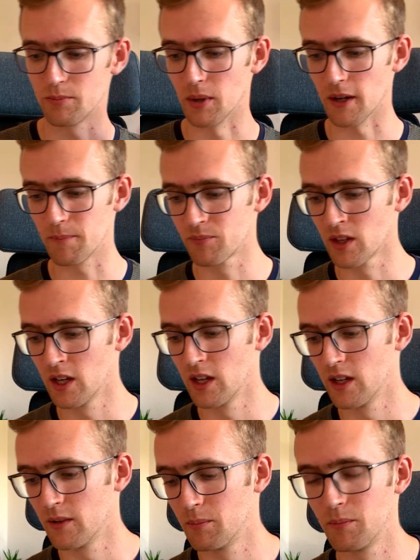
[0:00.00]
But
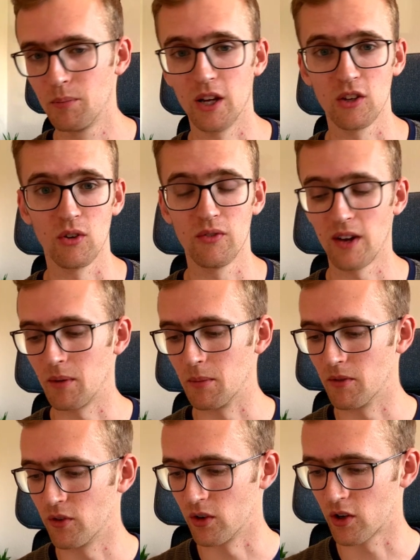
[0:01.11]
putting your family
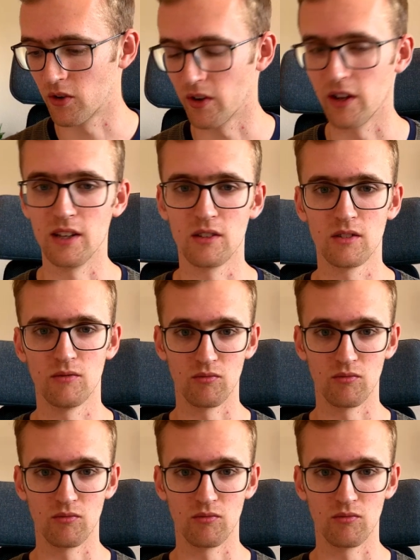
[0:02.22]
before your career is